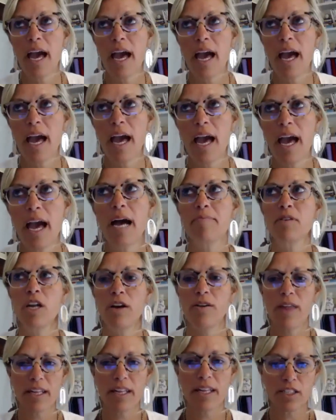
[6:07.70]
Yeah,
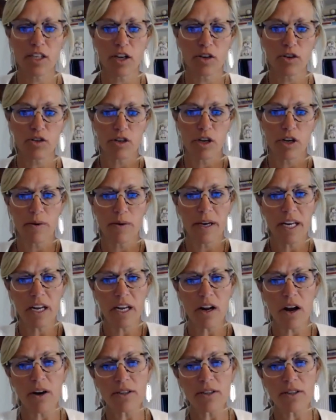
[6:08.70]
that's so true.